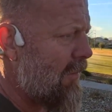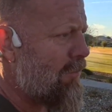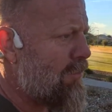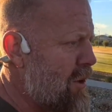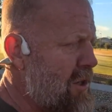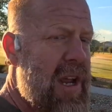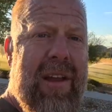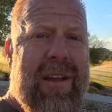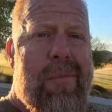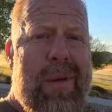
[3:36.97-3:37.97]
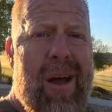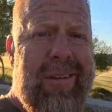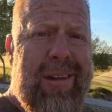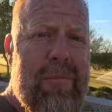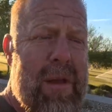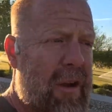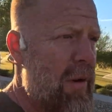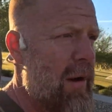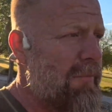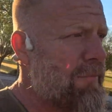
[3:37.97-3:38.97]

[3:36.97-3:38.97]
Appreciate you coming out and giving me a quote,